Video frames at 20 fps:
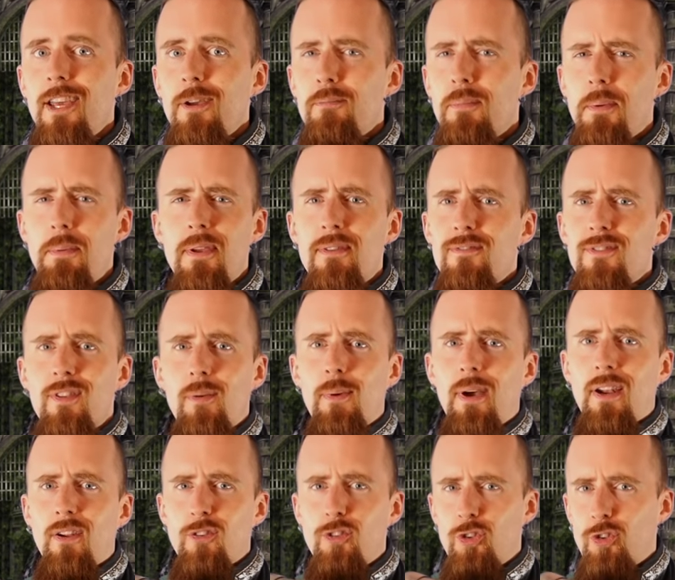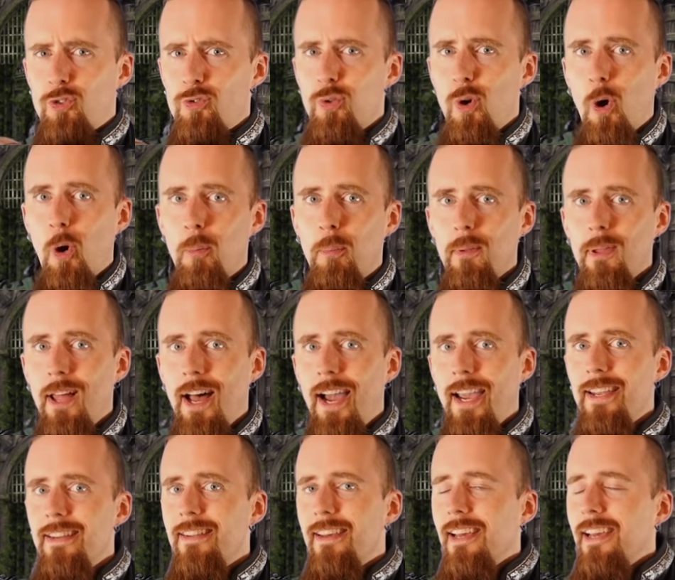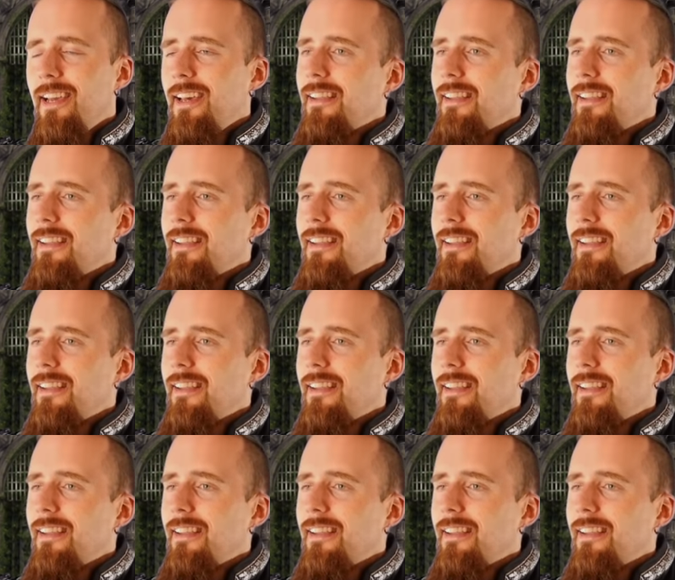Maybe even some kind of strobe light